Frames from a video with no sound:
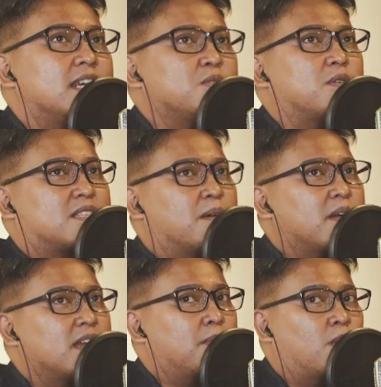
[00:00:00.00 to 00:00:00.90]
let's do a
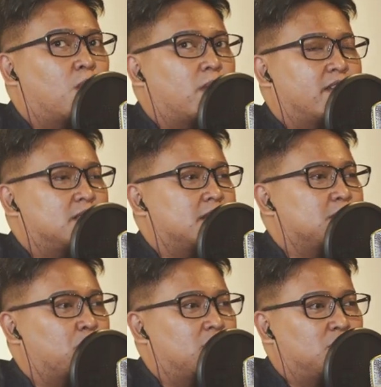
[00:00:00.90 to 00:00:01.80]
summary about what we have
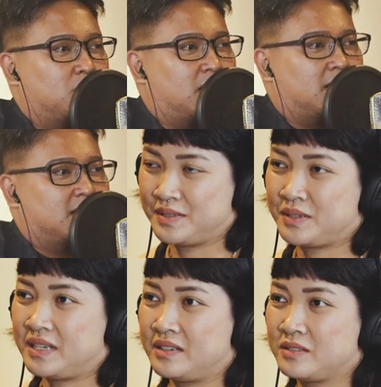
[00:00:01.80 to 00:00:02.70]
spoken today.
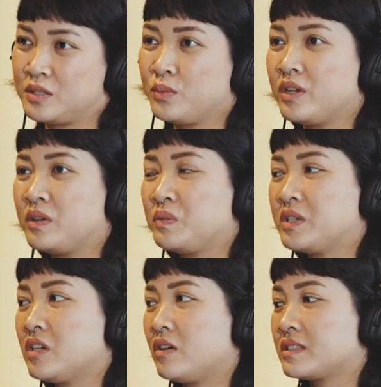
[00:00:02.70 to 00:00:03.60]
Okay. So we, we
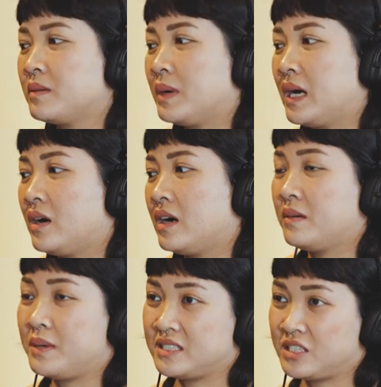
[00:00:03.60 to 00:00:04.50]
talked about
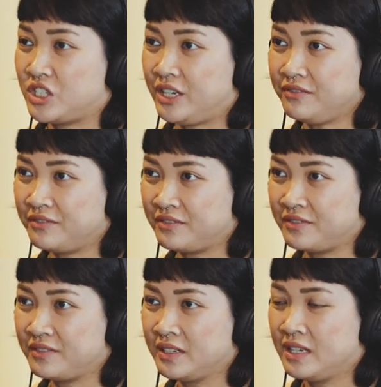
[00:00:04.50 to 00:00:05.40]
uh, MasterChef.
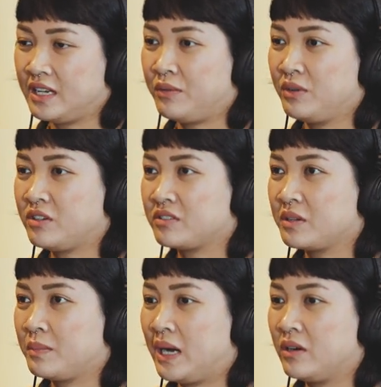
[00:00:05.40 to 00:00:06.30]
Yes. And we talked
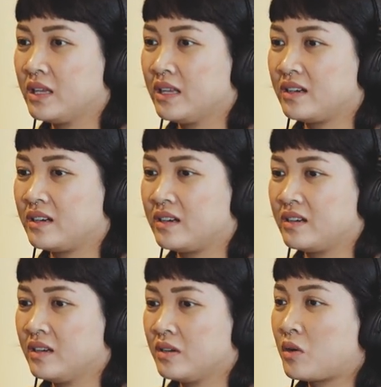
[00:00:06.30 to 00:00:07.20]
about the
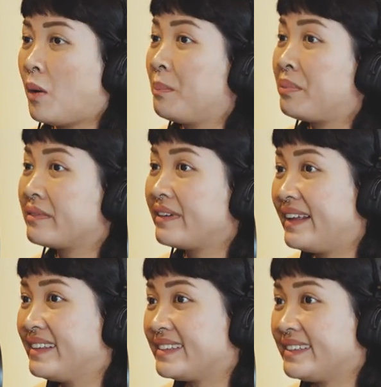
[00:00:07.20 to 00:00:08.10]

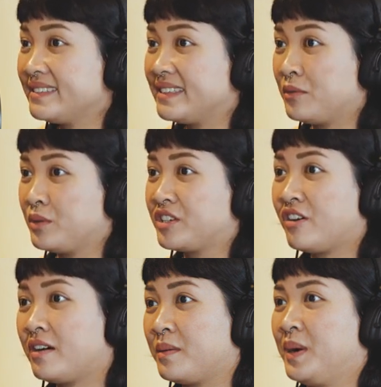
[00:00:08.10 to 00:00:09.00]
complainer that we
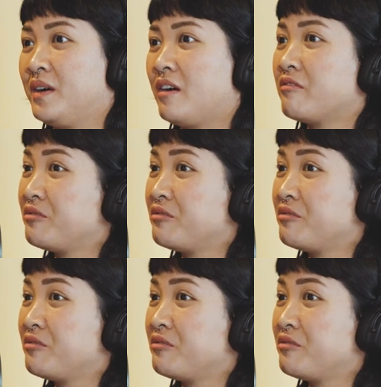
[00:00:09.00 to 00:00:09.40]
got about our